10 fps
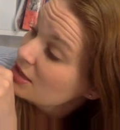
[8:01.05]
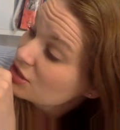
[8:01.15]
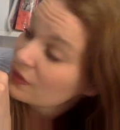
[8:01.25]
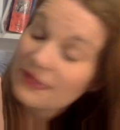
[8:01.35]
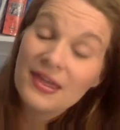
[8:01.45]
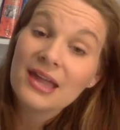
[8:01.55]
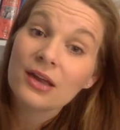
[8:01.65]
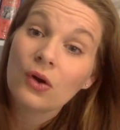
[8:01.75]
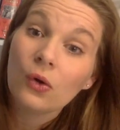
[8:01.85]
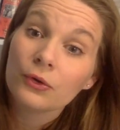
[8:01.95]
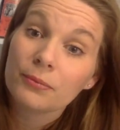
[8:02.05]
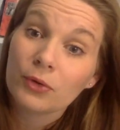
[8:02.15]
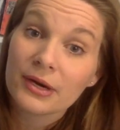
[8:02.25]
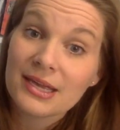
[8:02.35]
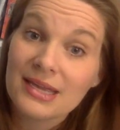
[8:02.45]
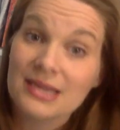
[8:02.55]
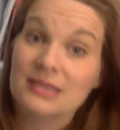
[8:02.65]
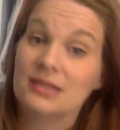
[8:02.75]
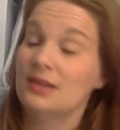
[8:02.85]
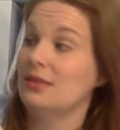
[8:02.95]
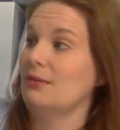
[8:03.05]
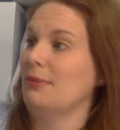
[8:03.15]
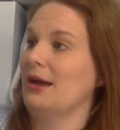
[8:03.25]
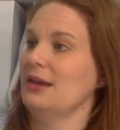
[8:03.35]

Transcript: so that they can hold more heat in their body.